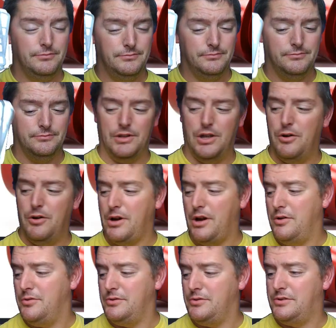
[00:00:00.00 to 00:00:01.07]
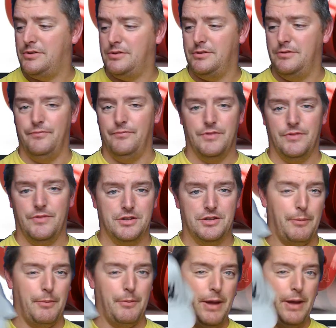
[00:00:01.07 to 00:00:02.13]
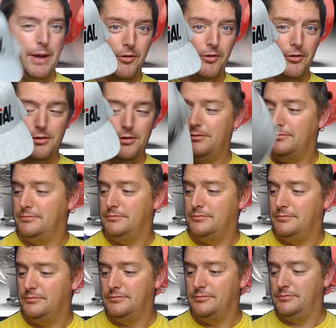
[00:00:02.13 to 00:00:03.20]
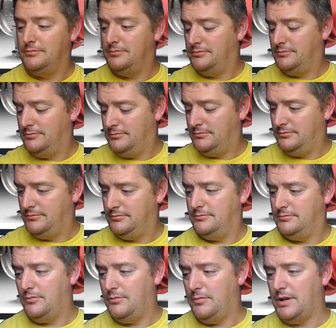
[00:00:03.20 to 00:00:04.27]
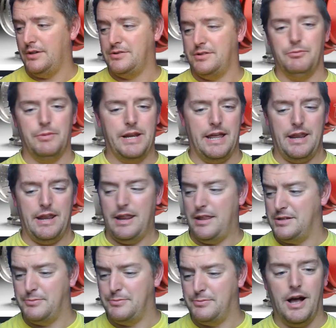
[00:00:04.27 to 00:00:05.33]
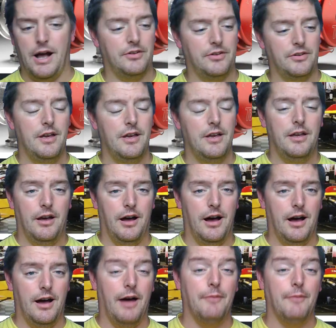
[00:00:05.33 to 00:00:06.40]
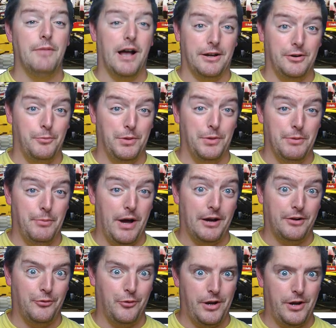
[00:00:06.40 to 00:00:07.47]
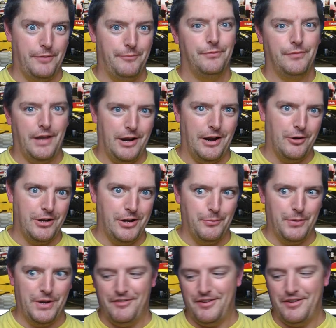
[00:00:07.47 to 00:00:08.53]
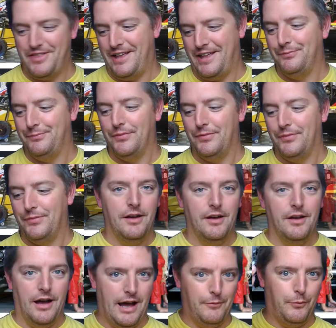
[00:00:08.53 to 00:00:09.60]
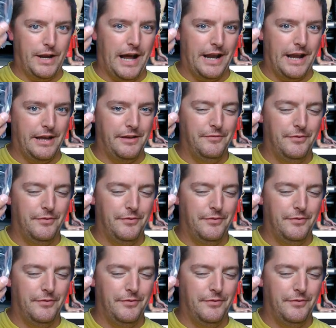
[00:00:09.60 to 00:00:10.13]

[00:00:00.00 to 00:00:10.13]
logos, some apparel, what else did we get out of this box? Uh, I'm not going to open the box for you. I already opened everything. Uh, we got a